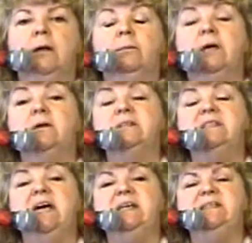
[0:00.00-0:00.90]
because it
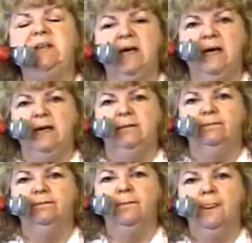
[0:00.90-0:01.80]
takes time.
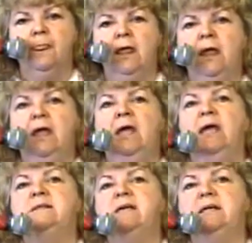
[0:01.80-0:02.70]

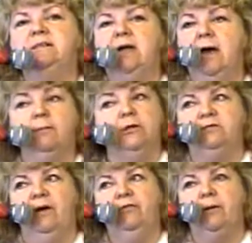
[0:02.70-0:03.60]
It takes time because
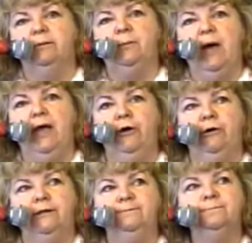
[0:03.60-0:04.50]
faith comes by
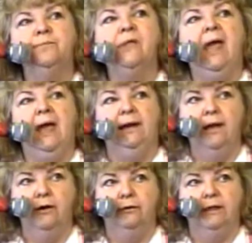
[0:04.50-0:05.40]
hearing and
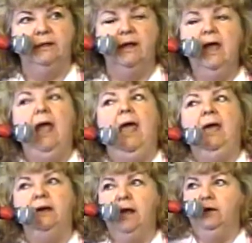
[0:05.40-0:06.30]
hearing
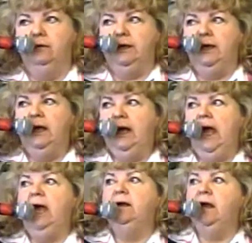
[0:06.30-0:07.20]
and hearing
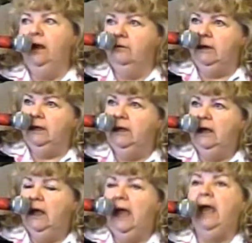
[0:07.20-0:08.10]
and hearing
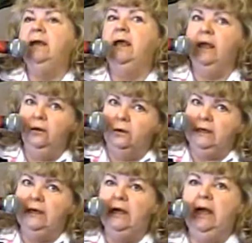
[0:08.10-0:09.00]
and
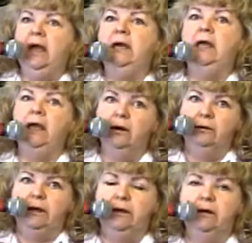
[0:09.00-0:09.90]
hearing and
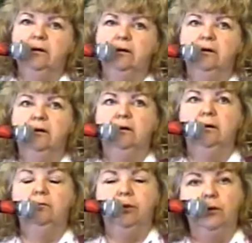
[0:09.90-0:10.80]
hearing.
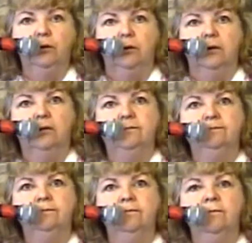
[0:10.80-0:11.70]
Plural.
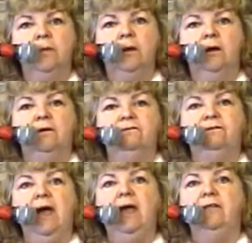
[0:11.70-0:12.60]

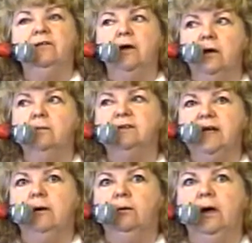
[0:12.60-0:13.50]
Faith comes
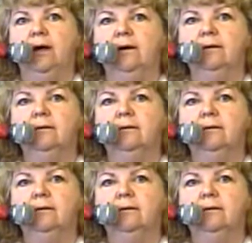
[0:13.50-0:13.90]
that way.